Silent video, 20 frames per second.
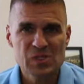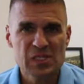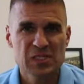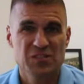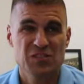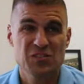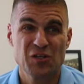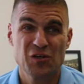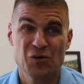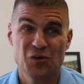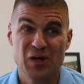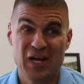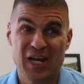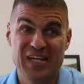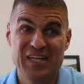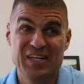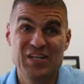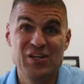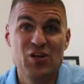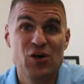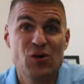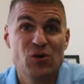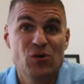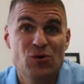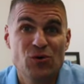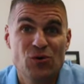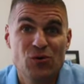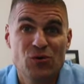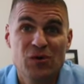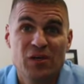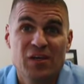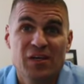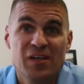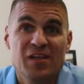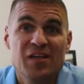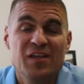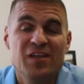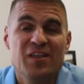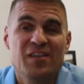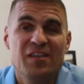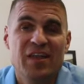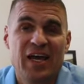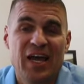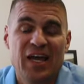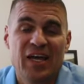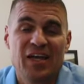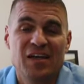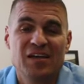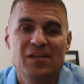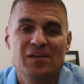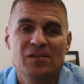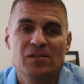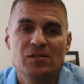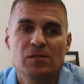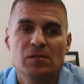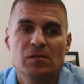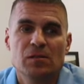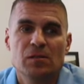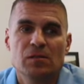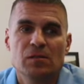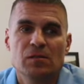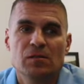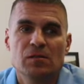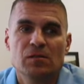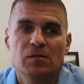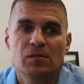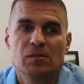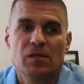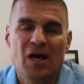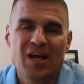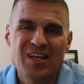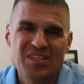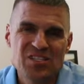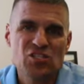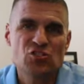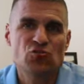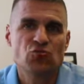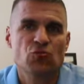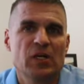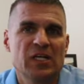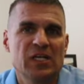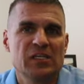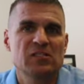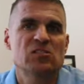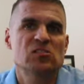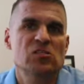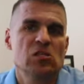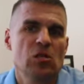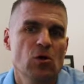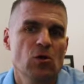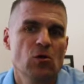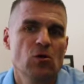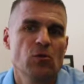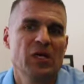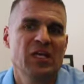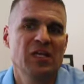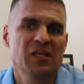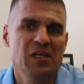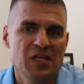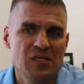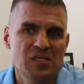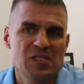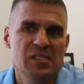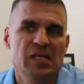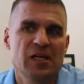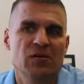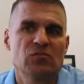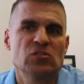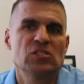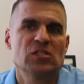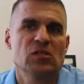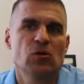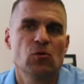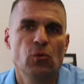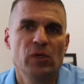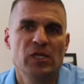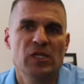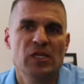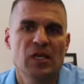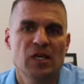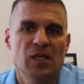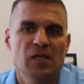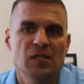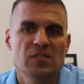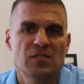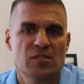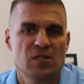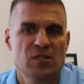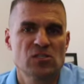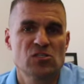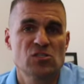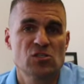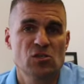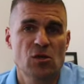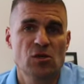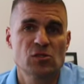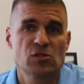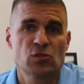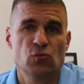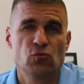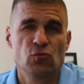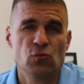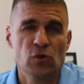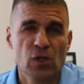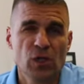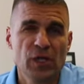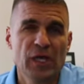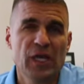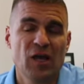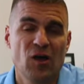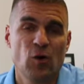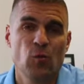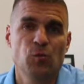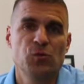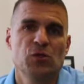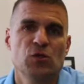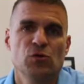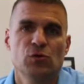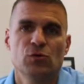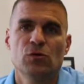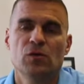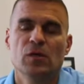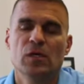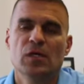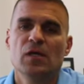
So I know that not just running slow and easy every single weekend is going to start to really help you